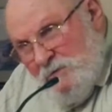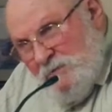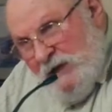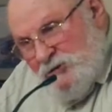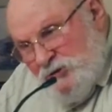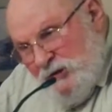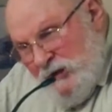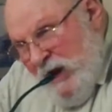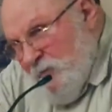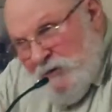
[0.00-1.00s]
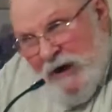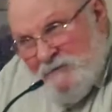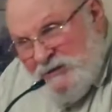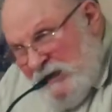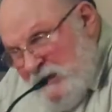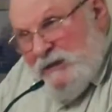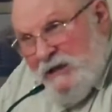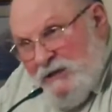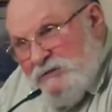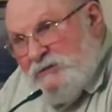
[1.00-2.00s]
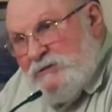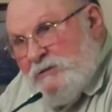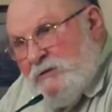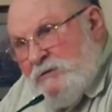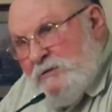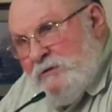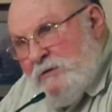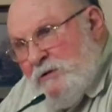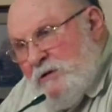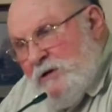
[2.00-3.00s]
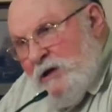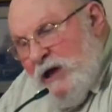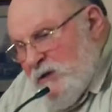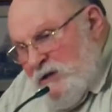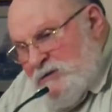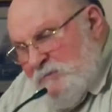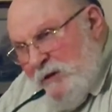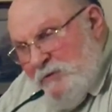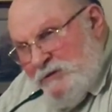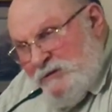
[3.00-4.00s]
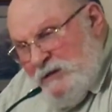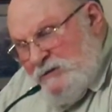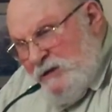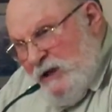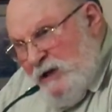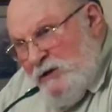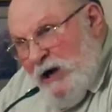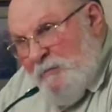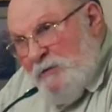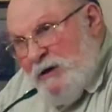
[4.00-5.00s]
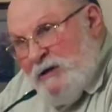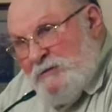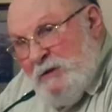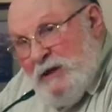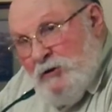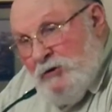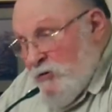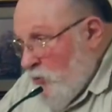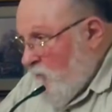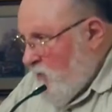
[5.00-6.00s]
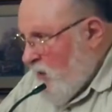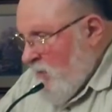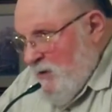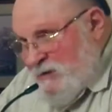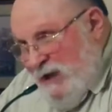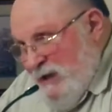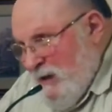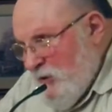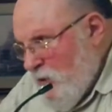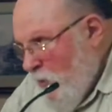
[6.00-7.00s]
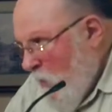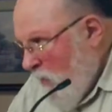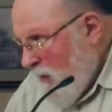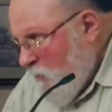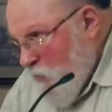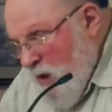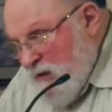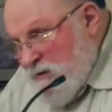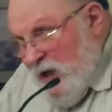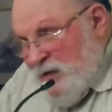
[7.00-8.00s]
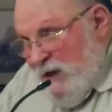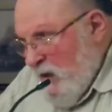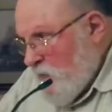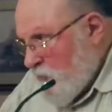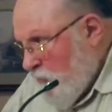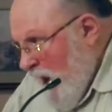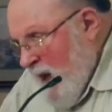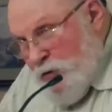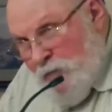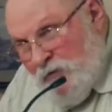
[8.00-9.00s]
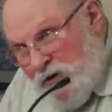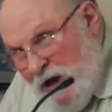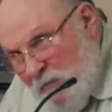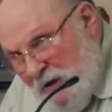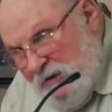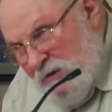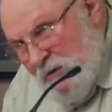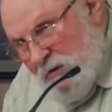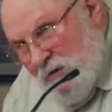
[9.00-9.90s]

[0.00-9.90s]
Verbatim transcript: They should never have said this. It doesn't mean when it says that they didn't comprehend, it doesn't mean they couldn't overcome it. They didn't know what it was. Yeah. They didn't try and overcome it.